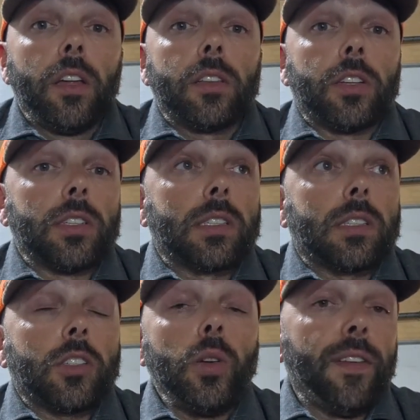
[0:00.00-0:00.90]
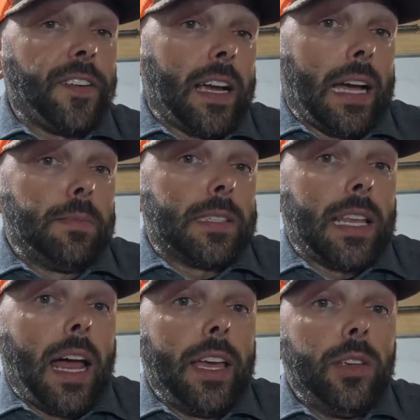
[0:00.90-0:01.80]
there's 2 different kites that
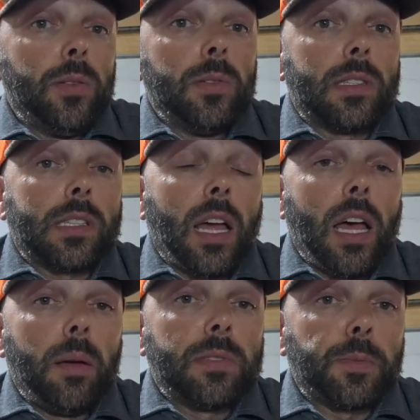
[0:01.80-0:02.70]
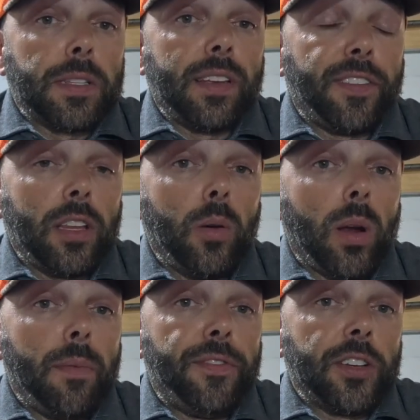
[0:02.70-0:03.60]
I use specifically when
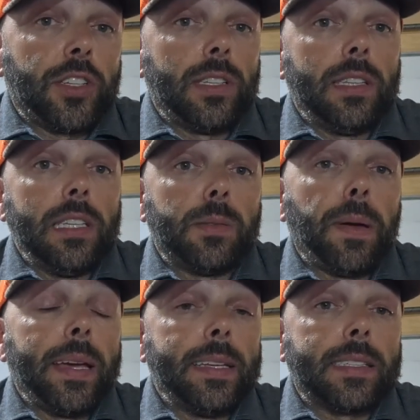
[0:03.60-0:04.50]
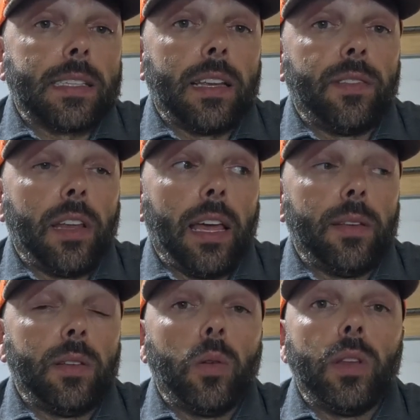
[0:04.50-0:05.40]
I'm fishing these baits
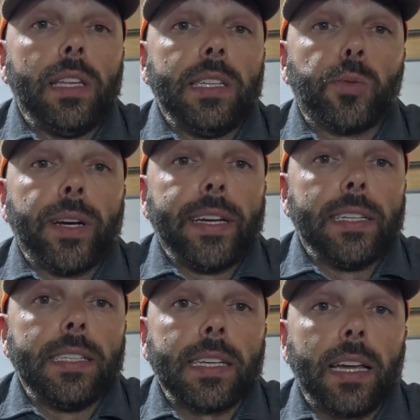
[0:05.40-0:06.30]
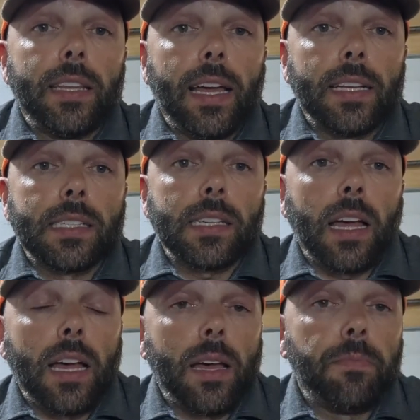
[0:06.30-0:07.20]
and these rigs. And that's
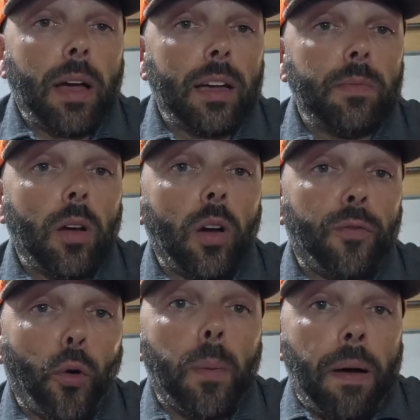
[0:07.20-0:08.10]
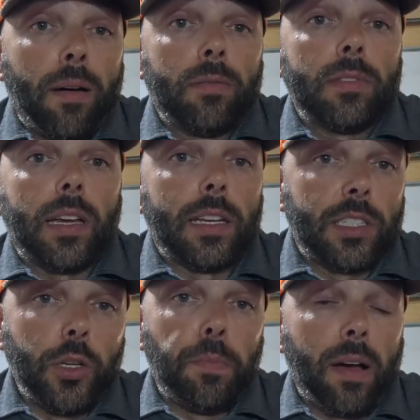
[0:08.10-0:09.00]
a 4-pound and a
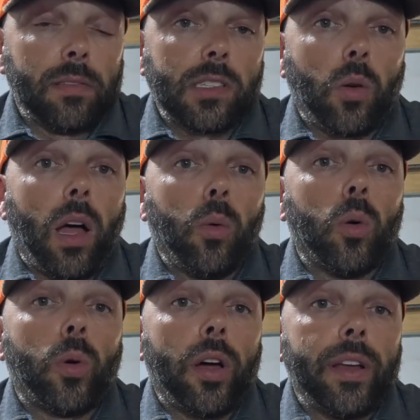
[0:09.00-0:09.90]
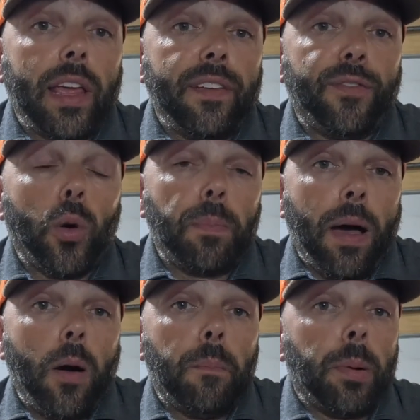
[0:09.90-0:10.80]
2-pound. So I will run a
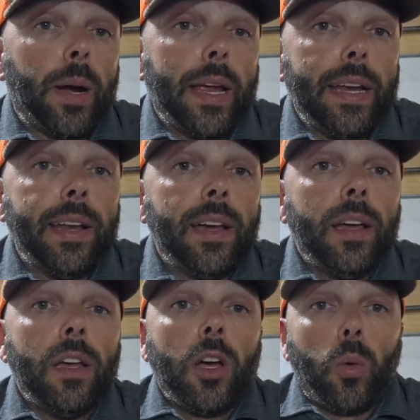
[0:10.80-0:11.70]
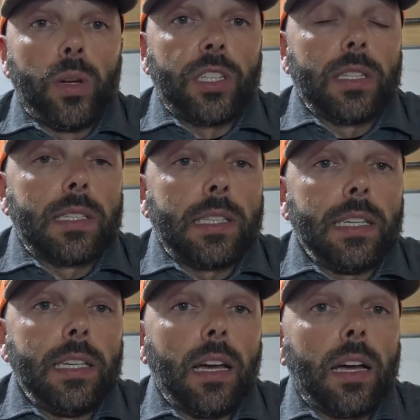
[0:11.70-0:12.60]
4-pound braid, which is
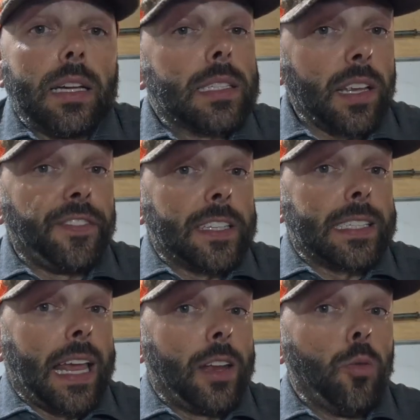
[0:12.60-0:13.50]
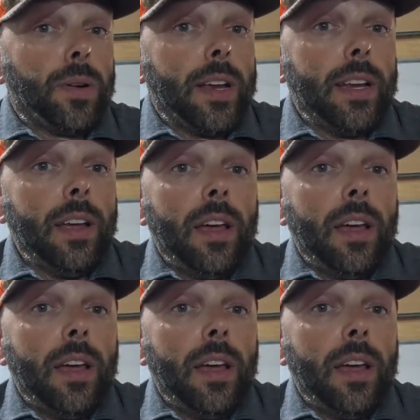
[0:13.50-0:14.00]
the Suffix Nano braid.